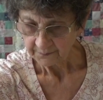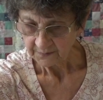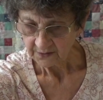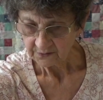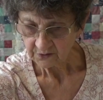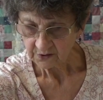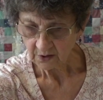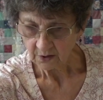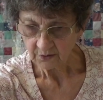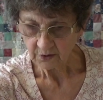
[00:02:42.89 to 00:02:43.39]

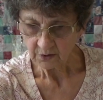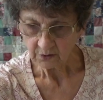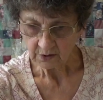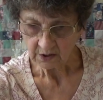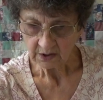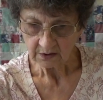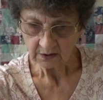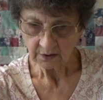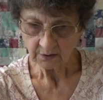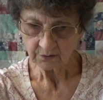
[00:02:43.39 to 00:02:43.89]
so you
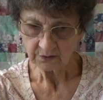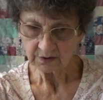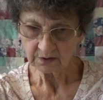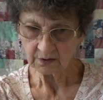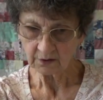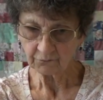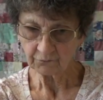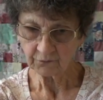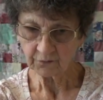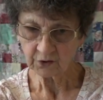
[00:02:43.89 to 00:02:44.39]
can use
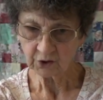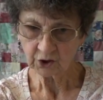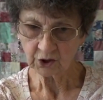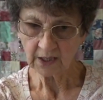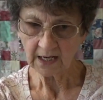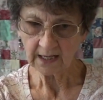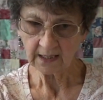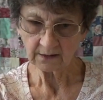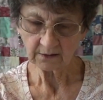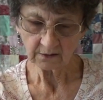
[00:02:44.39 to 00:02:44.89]
different
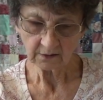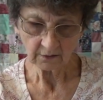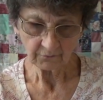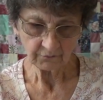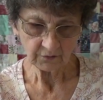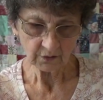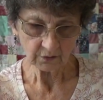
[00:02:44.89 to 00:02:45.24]
shades of